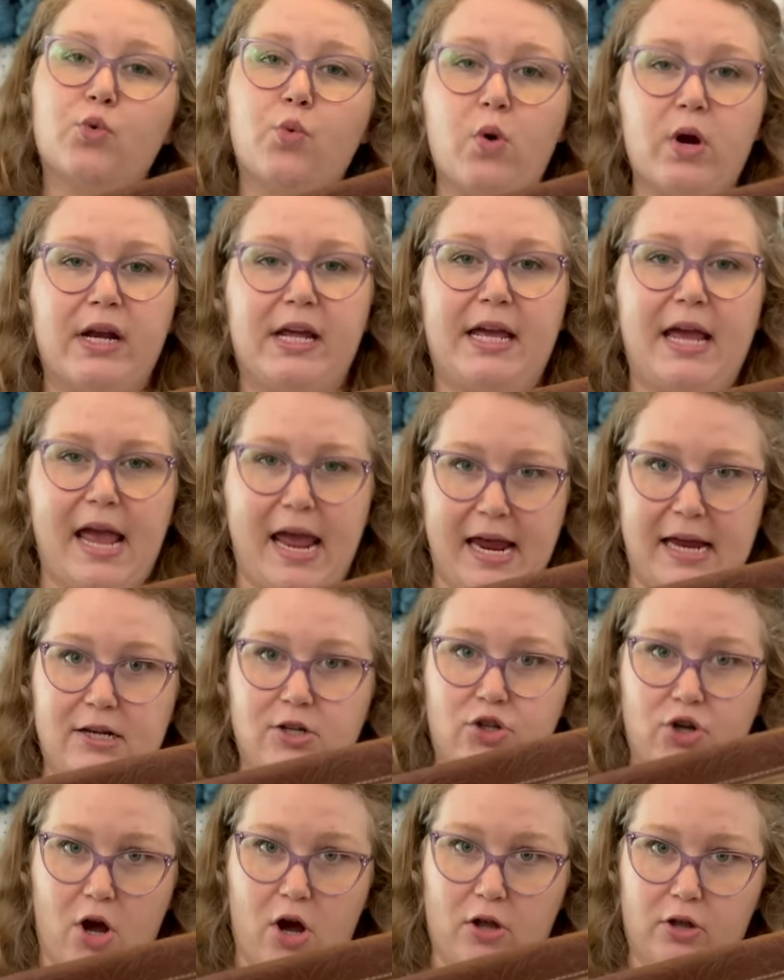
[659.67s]

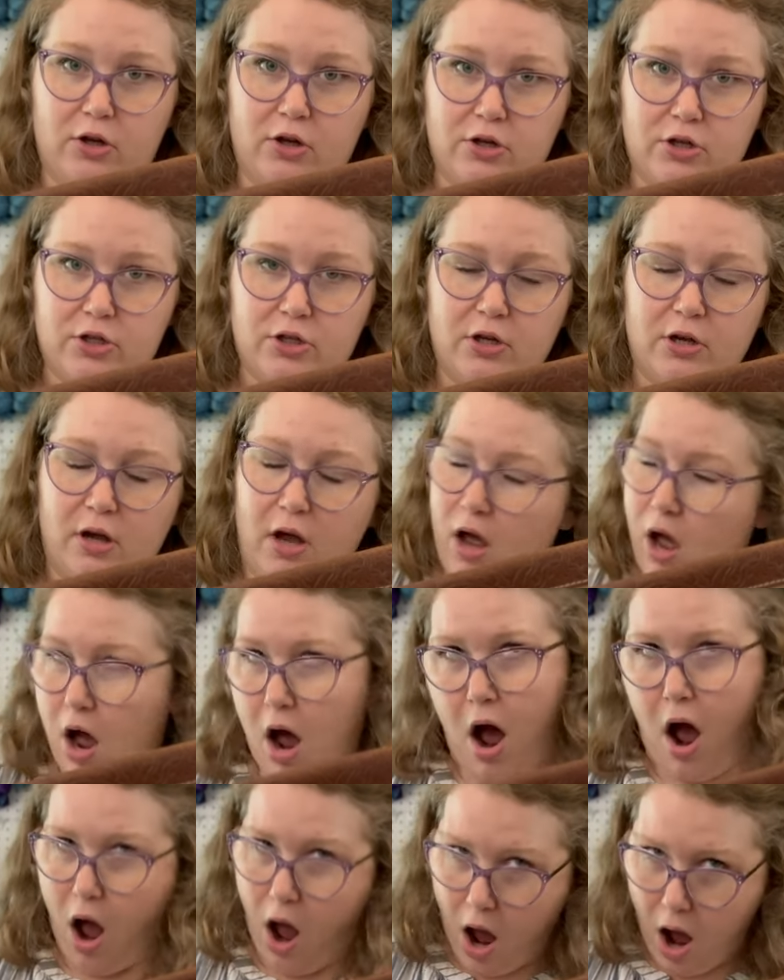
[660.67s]
$28.
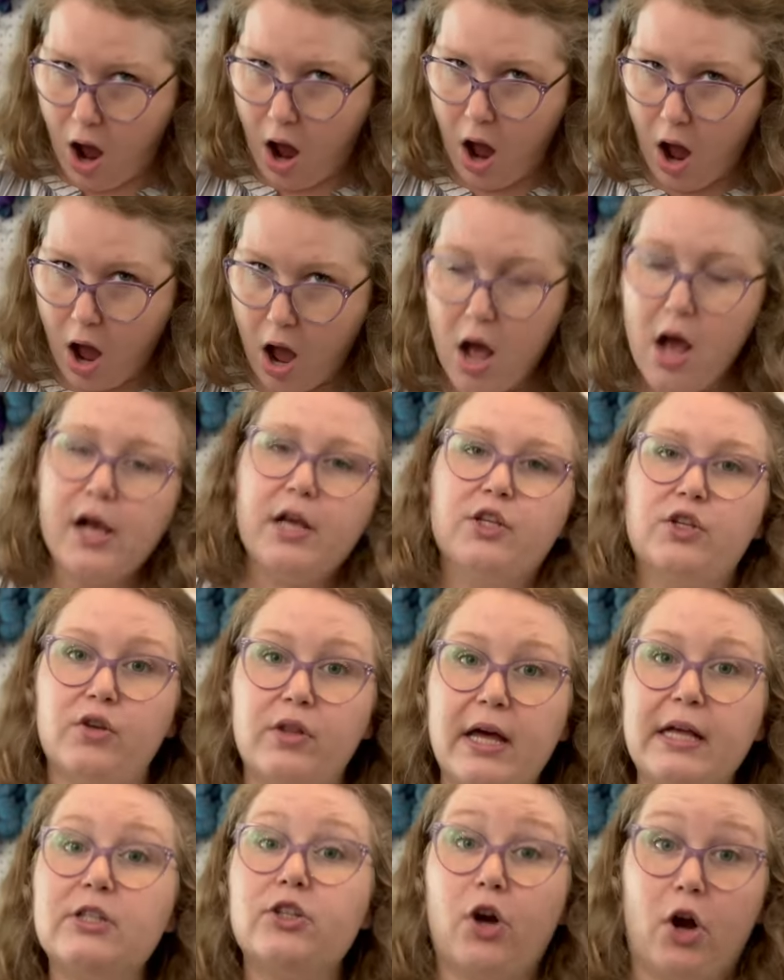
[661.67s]
So
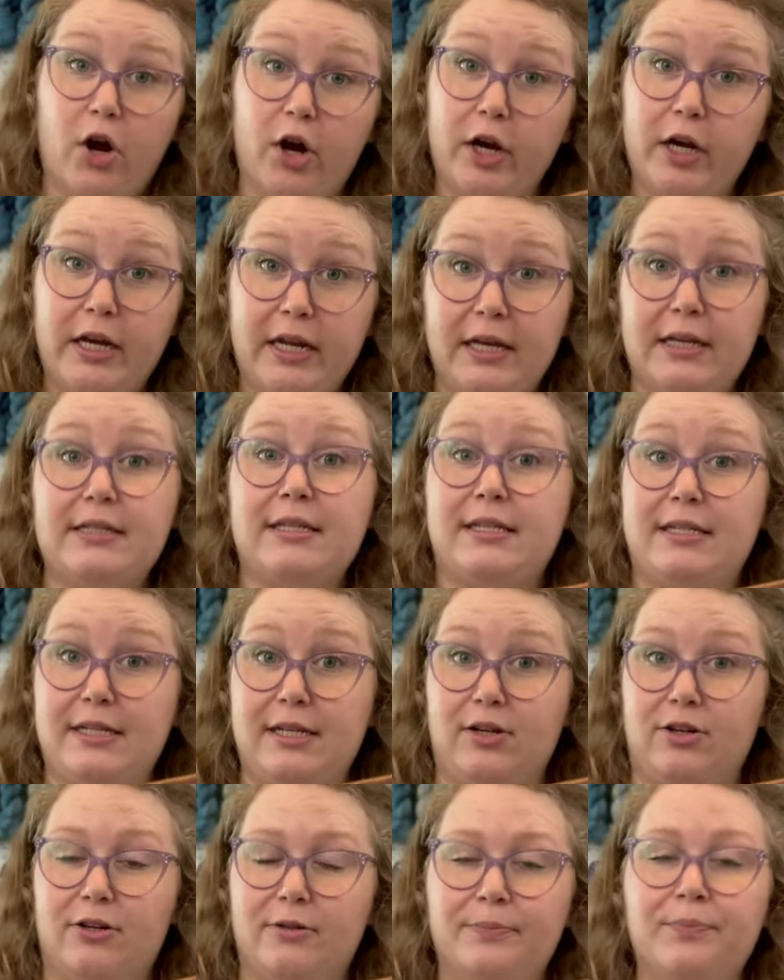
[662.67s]
that's already a
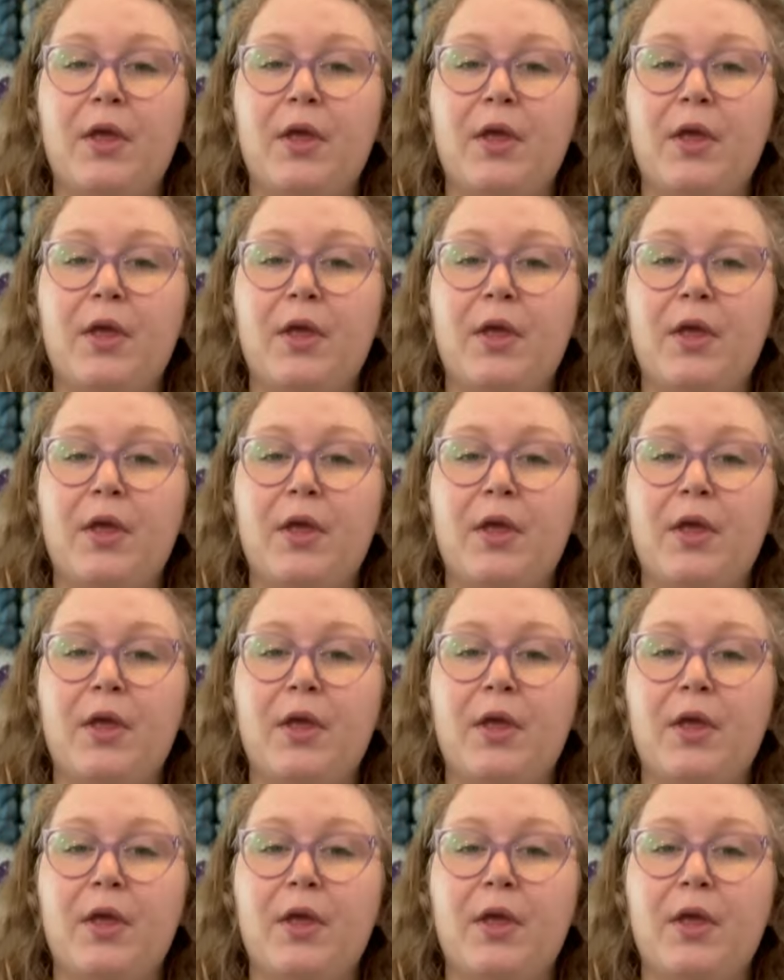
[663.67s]
steal.